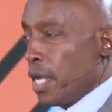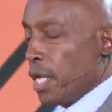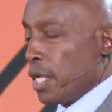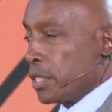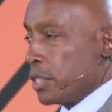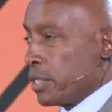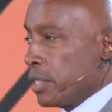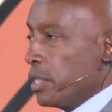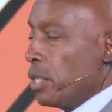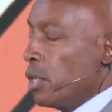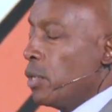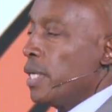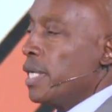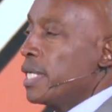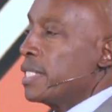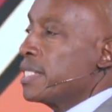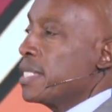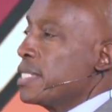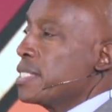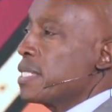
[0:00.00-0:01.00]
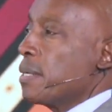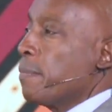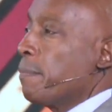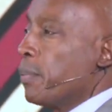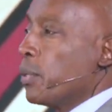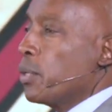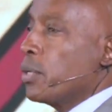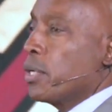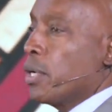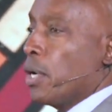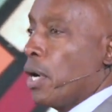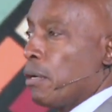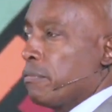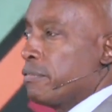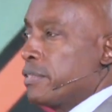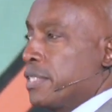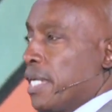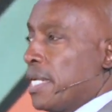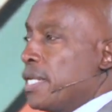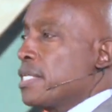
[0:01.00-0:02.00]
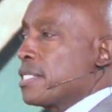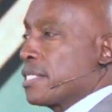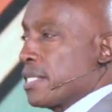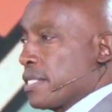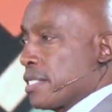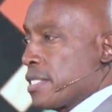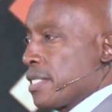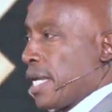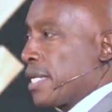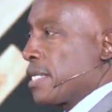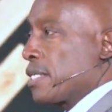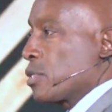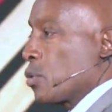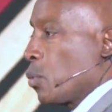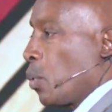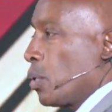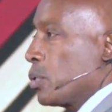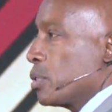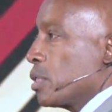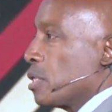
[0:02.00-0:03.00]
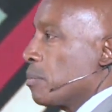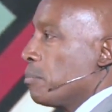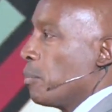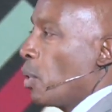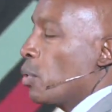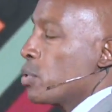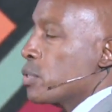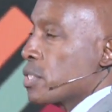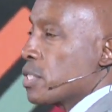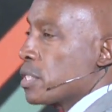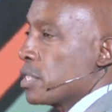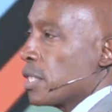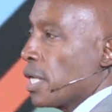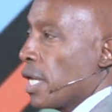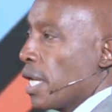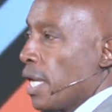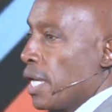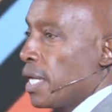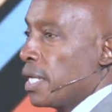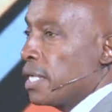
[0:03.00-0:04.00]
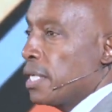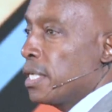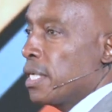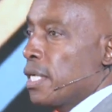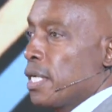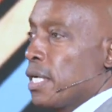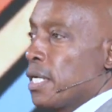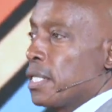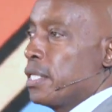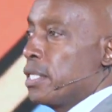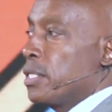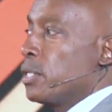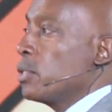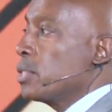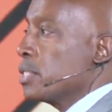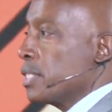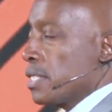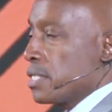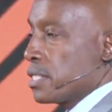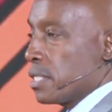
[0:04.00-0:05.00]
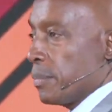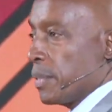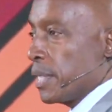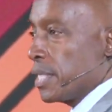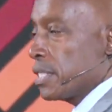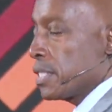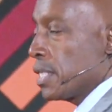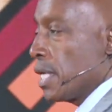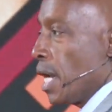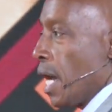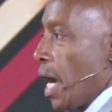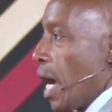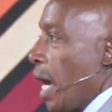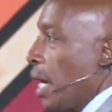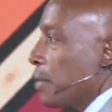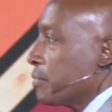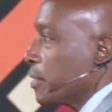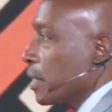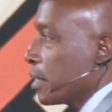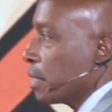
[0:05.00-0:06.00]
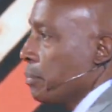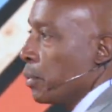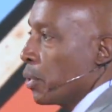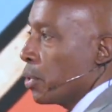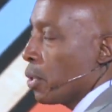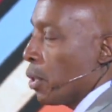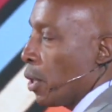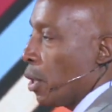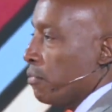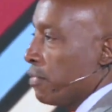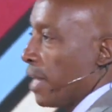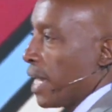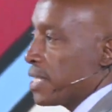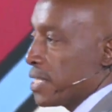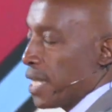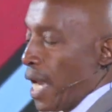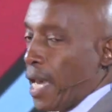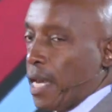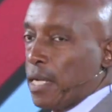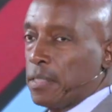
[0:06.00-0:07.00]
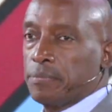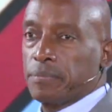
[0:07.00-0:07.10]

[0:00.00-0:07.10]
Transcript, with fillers: Do you know it is the book of Genesis that is quoted most in the New Testament after the book of Isaiah?